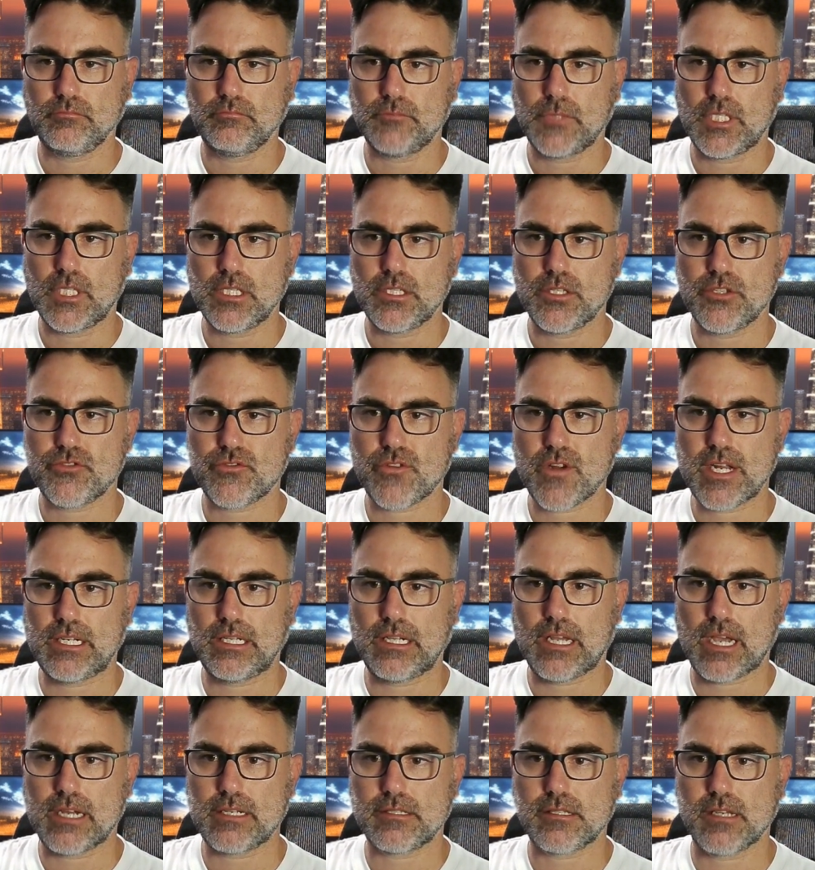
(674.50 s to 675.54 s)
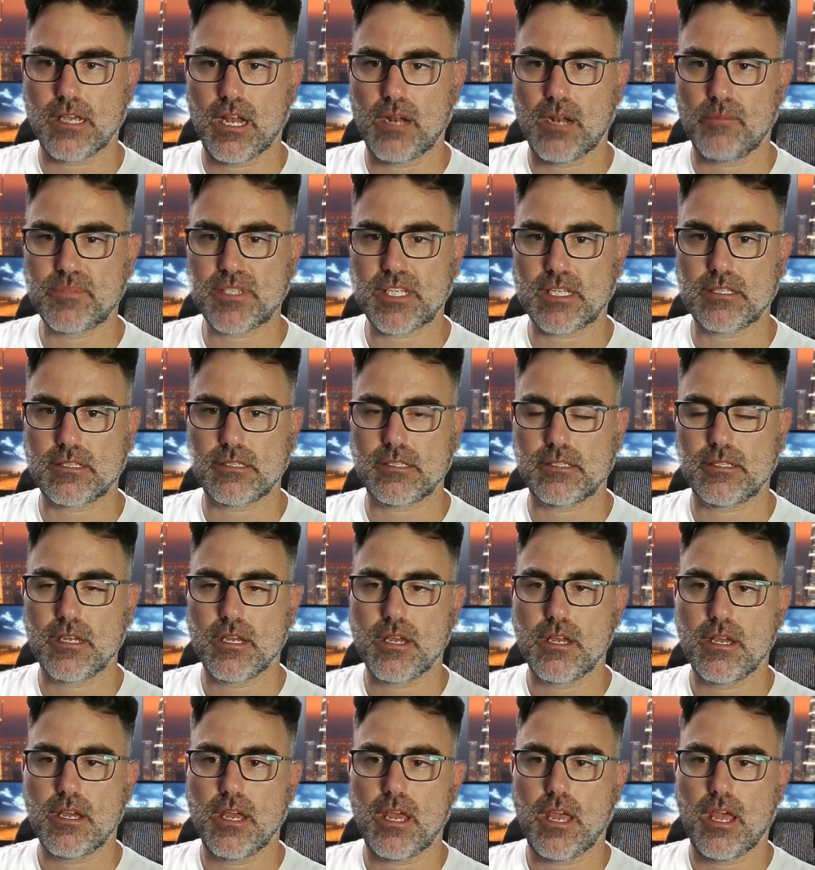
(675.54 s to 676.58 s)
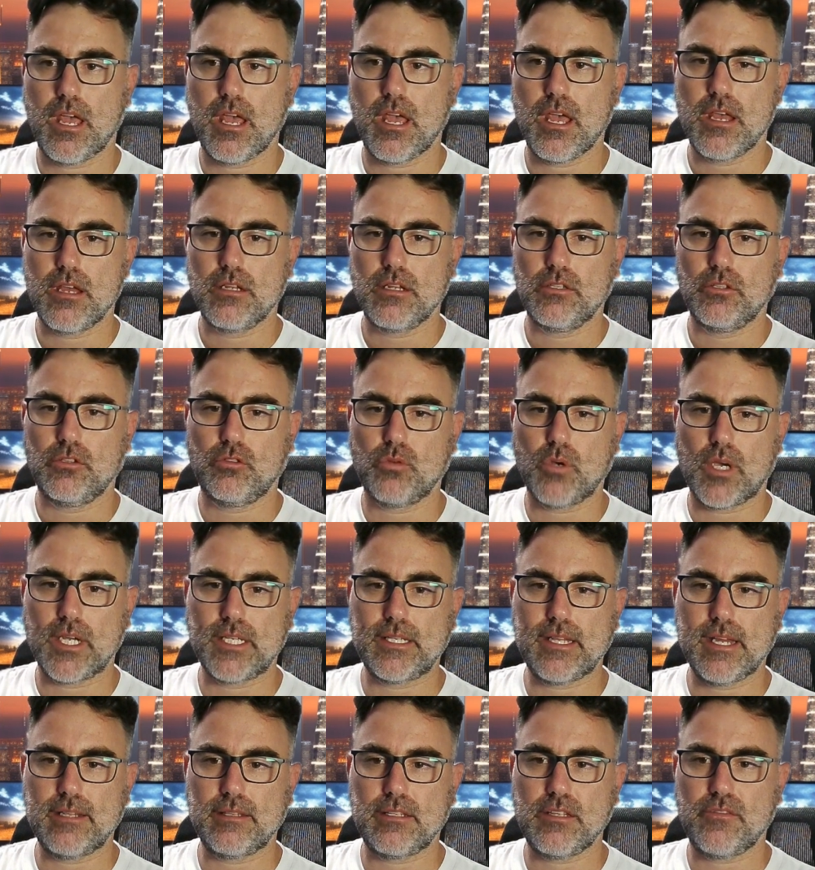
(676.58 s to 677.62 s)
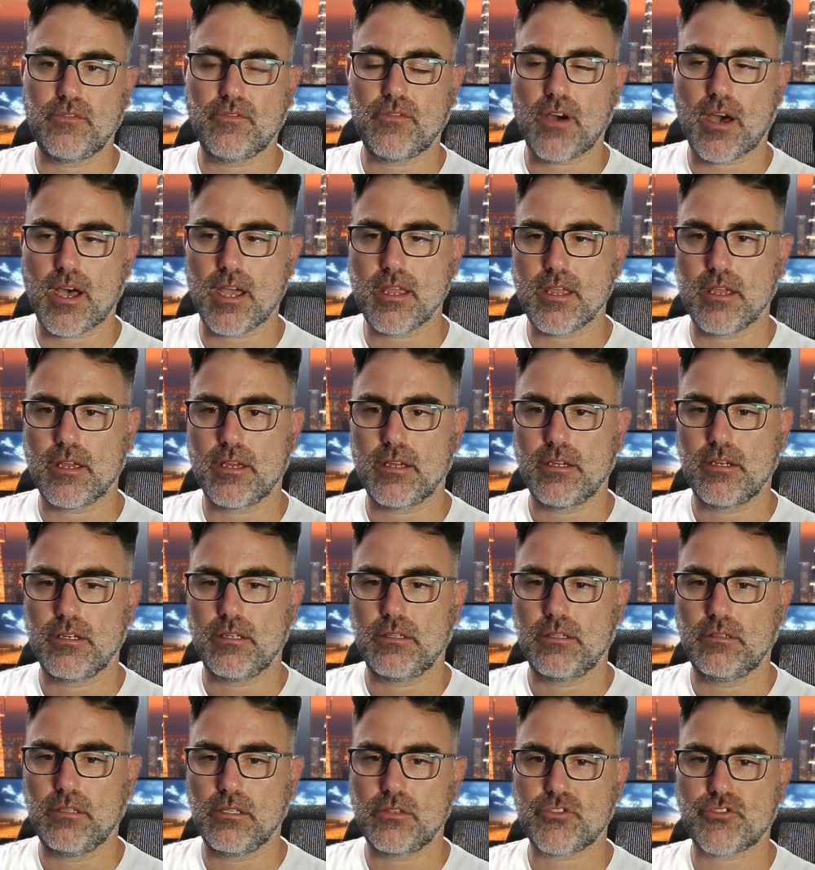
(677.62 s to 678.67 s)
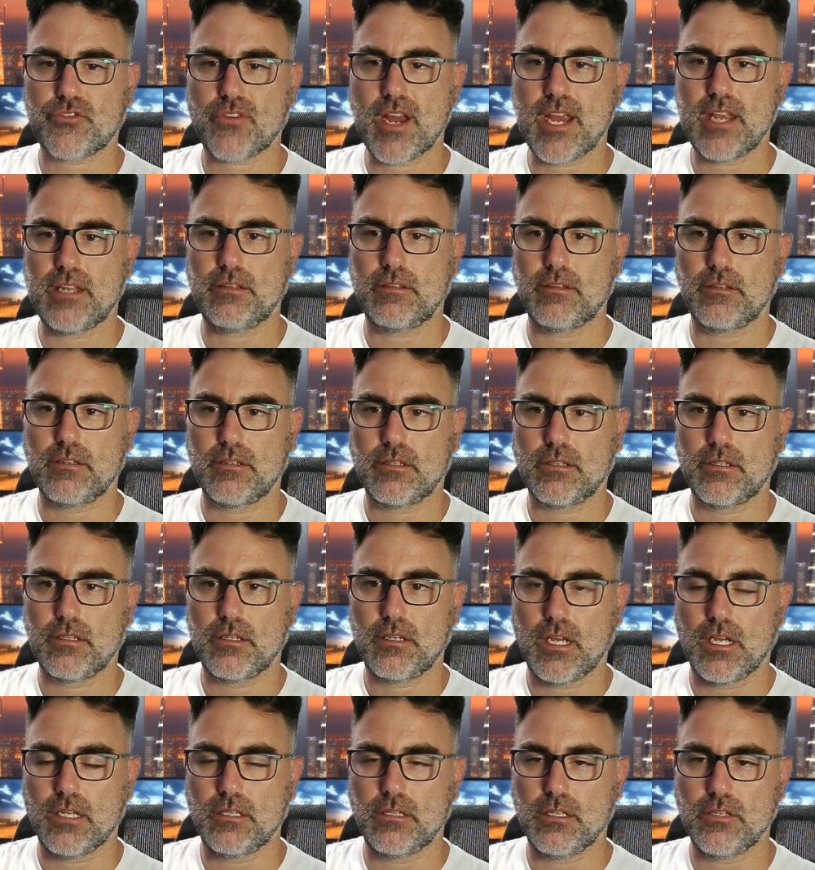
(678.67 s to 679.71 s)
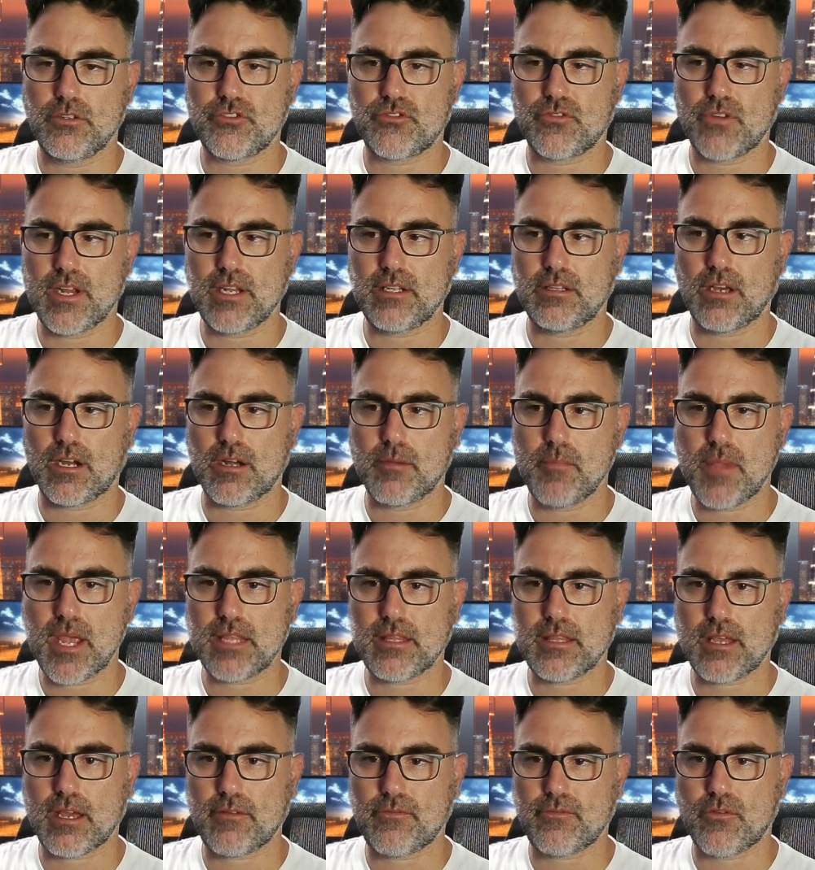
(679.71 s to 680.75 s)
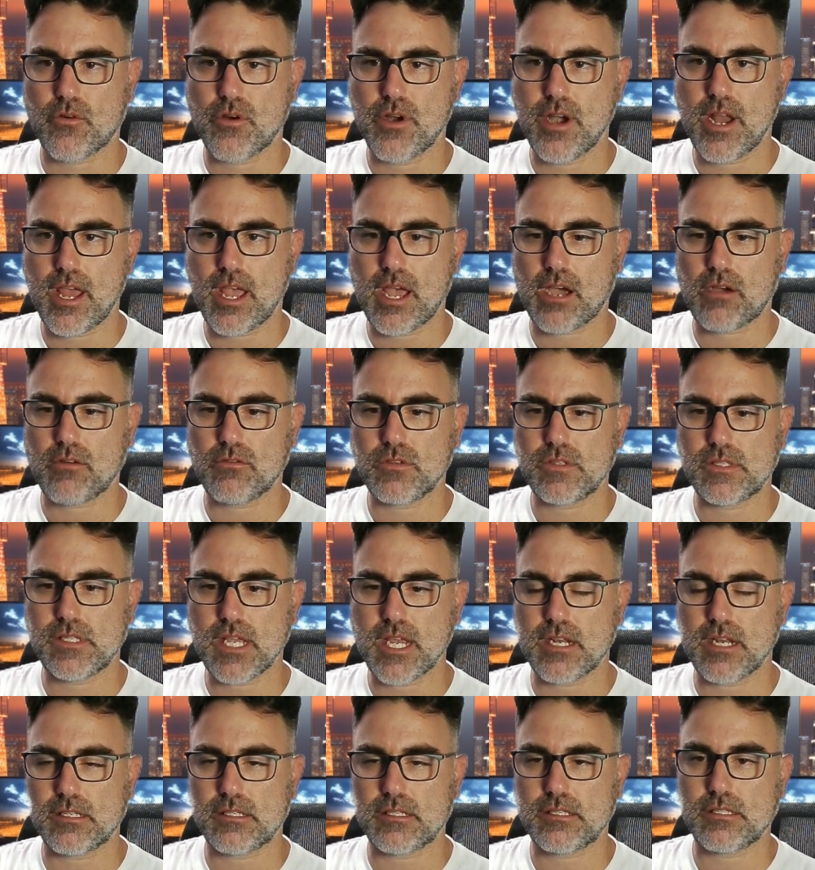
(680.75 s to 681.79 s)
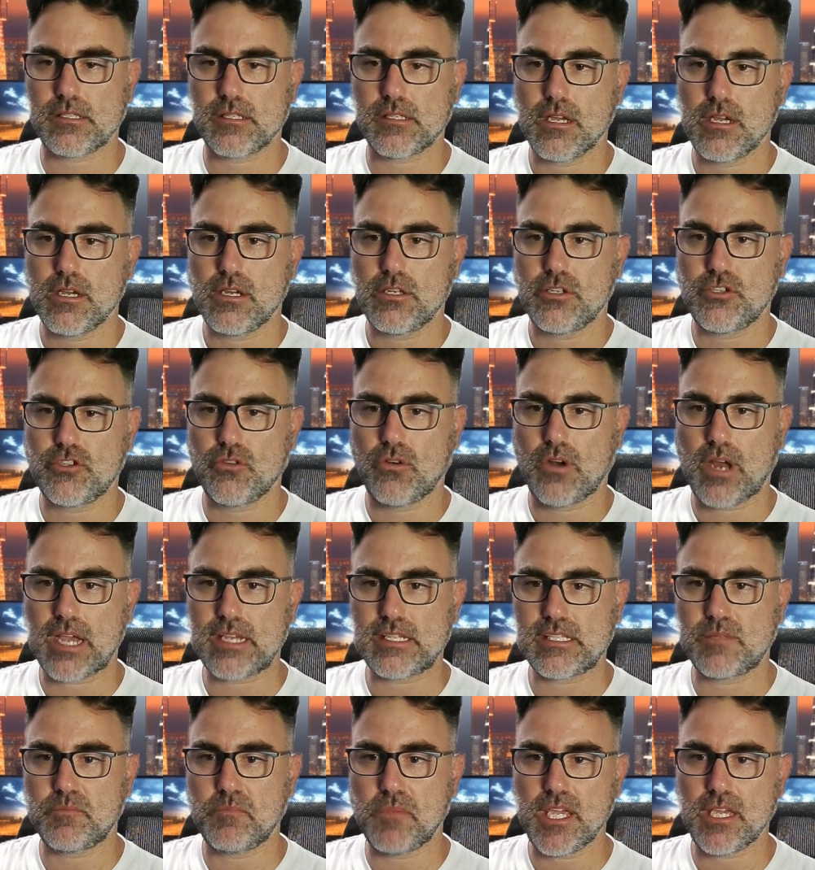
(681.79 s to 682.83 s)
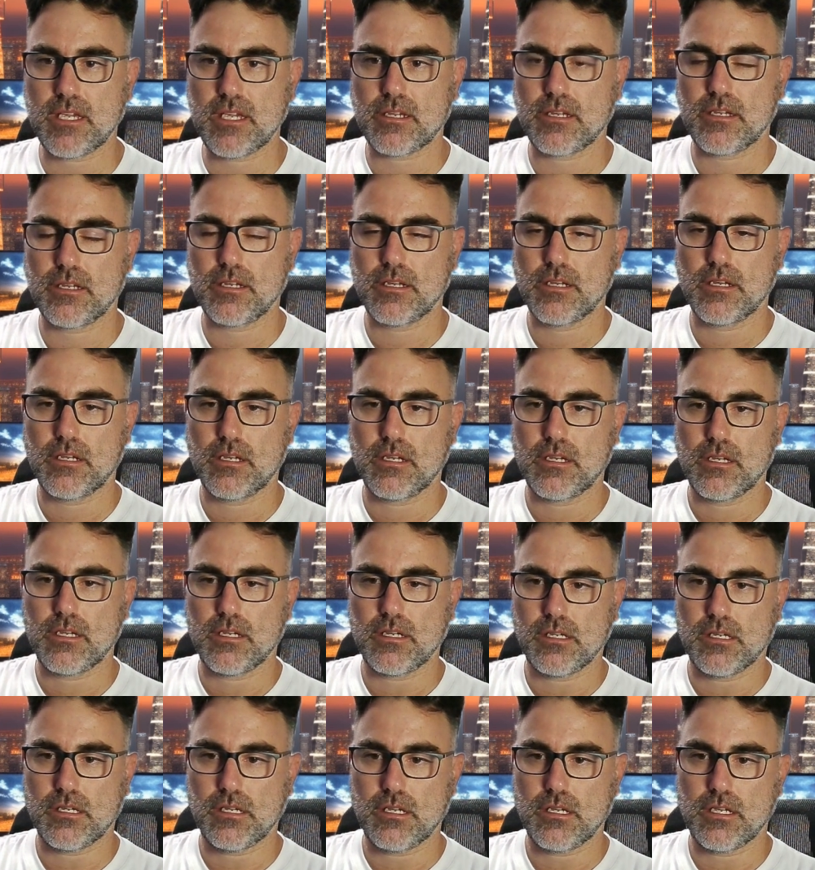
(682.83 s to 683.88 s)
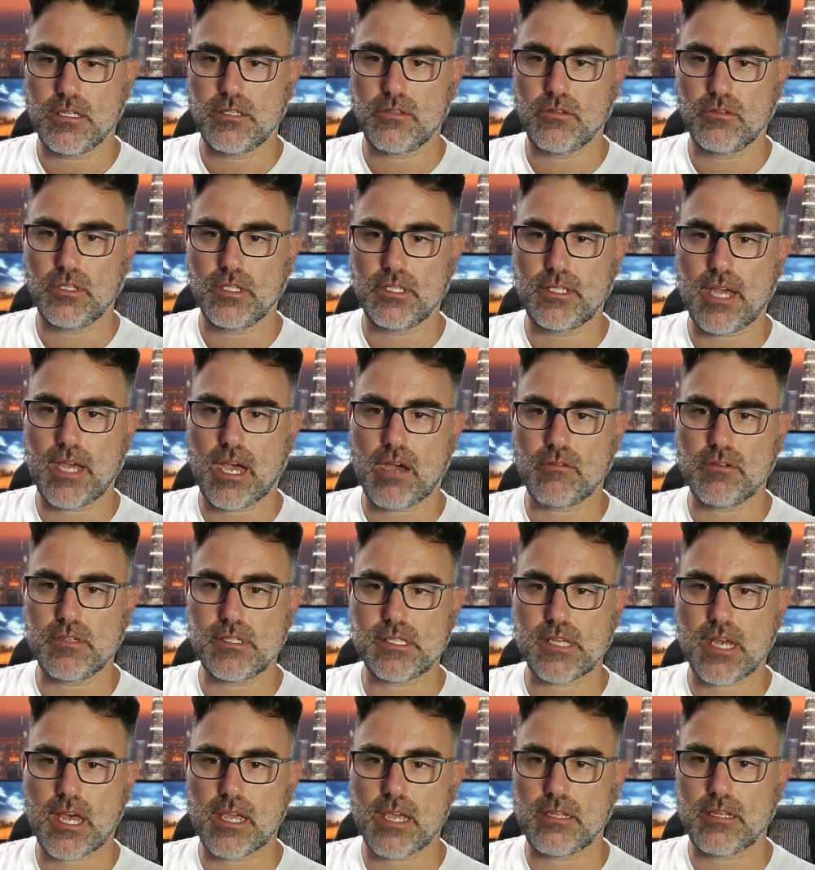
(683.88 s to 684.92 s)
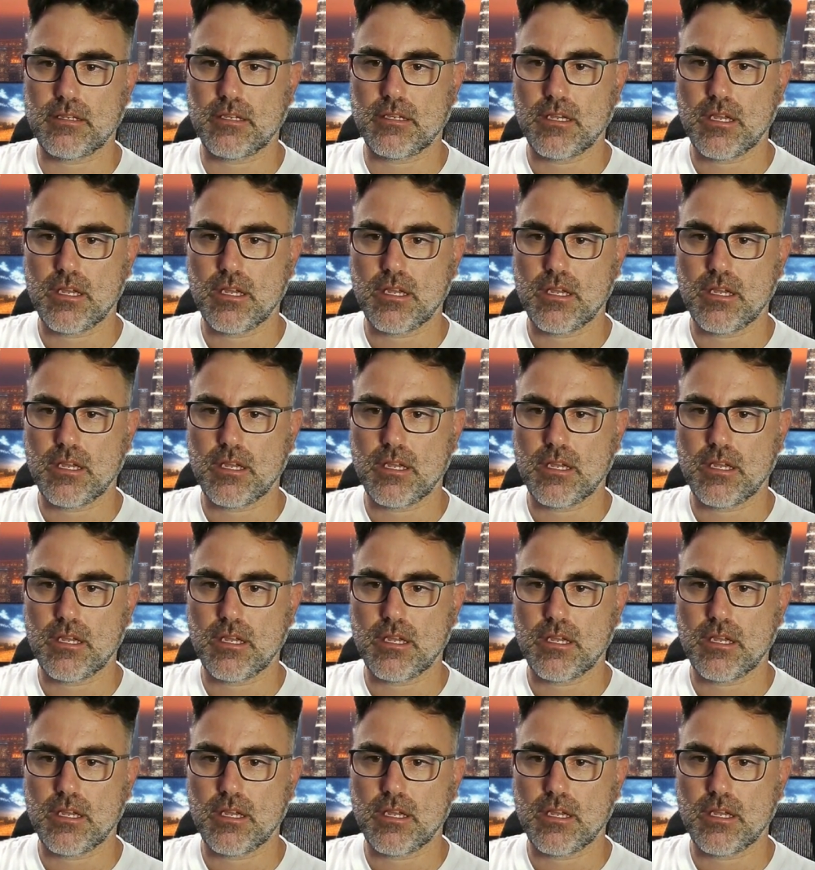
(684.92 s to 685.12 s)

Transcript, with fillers: trend lines helps us to identify the trend, and the trend on Meta for now since July's peak is to the downside.